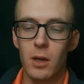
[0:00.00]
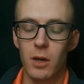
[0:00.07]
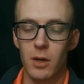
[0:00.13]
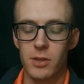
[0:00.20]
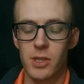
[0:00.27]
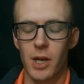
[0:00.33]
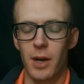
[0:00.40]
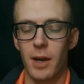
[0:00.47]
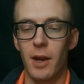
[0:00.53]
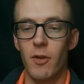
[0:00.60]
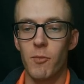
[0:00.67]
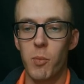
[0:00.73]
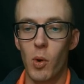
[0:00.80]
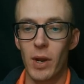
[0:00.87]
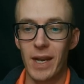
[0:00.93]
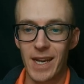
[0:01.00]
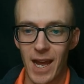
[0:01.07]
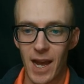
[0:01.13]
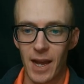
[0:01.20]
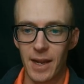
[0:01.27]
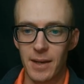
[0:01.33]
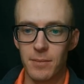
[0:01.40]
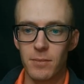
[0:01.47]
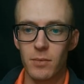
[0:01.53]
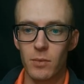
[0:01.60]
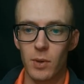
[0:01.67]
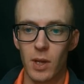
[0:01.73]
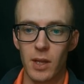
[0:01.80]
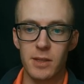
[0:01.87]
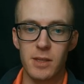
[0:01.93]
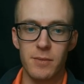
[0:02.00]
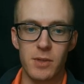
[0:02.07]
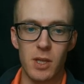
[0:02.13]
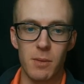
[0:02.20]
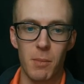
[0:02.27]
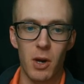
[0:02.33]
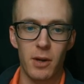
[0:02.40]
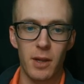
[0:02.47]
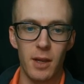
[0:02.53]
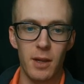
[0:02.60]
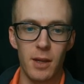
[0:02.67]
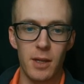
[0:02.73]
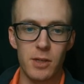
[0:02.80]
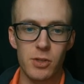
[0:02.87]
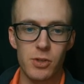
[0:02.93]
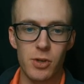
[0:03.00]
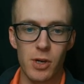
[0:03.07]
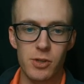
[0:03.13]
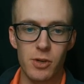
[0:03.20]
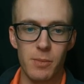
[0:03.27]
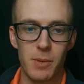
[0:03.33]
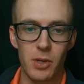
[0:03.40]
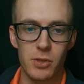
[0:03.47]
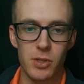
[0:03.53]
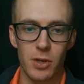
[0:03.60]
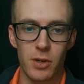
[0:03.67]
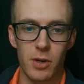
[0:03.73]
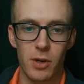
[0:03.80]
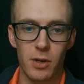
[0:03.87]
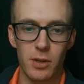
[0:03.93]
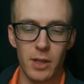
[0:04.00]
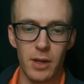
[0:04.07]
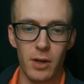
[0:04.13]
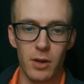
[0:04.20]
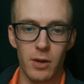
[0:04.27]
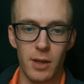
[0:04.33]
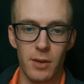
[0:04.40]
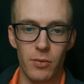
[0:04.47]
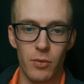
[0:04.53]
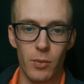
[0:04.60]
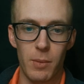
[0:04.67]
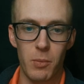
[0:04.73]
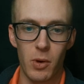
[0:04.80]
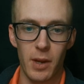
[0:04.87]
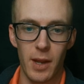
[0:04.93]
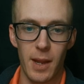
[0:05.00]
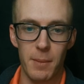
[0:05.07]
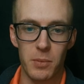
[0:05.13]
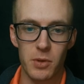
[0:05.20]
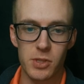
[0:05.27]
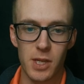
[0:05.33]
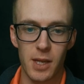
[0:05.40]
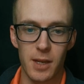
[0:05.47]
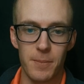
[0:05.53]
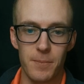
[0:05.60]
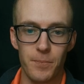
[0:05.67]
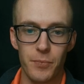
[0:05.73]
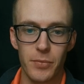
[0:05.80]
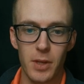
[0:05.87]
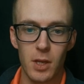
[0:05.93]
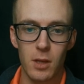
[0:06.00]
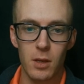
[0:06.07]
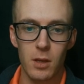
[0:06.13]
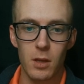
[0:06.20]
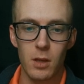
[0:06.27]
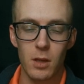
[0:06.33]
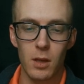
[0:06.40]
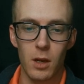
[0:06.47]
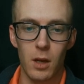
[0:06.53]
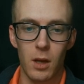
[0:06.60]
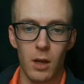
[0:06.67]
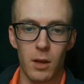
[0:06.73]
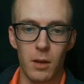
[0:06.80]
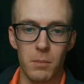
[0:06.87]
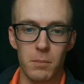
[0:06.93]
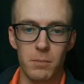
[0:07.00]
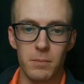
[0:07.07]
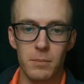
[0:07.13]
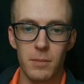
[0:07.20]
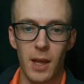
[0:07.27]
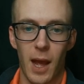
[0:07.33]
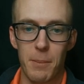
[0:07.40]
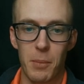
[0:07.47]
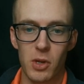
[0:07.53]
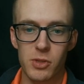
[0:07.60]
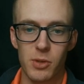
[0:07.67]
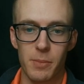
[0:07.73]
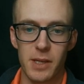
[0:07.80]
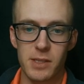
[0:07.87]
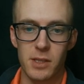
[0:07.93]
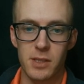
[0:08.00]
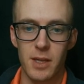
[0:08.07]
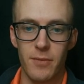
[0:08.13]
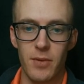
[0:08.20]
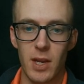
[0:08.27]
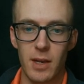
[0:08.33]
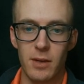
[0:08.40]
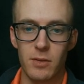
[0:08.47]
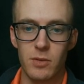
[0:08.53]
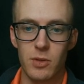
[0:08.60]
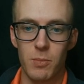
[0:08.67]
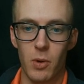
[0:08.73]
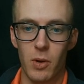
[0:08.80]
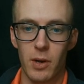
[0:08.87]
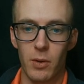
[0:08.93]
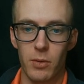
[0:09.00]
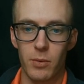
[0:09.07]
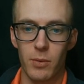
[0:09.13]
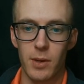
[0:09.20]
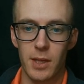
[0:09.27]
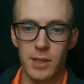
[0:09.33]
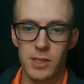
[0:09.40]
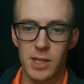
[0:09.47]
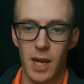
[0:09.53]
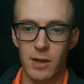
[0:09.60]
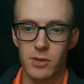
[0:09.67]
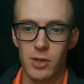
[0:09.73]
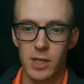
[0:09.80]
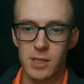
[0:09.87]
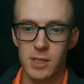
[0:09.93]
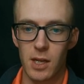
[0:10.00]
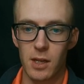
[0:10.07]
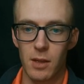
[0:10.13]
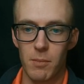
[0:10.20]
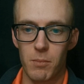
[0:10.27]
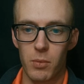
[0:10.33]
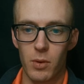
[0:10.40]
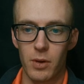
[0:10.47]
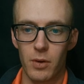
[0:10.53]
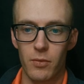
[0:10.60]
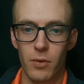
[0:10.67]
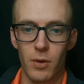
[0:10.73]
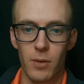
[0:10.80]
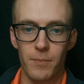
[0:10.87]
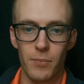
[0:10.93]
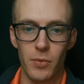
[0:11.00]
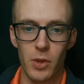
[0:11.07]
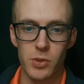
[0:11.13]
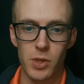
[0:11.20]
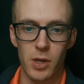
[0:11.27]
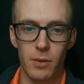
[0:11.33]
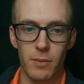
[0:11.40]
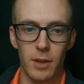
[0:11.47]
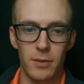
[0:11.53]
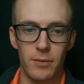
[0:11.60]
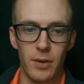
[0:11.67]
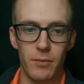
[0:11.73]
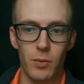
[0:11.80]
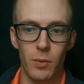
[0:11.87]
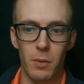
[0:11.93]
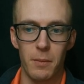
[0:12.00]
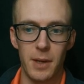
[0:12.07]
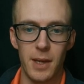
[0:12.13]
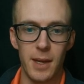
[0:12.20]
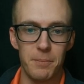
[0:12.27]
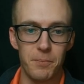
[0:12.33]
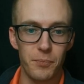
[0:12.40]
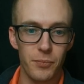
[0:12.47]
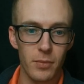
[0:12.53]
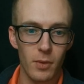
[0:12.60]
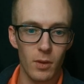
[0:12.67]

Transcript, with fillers: or sorry, of zero point nine relative to the market, and Treasury bills are currently earning three point eight percent. Um, C O P also pays a dividend of two point oh three and stock trades at eleven point oh four. Those aren't relevant for what we need.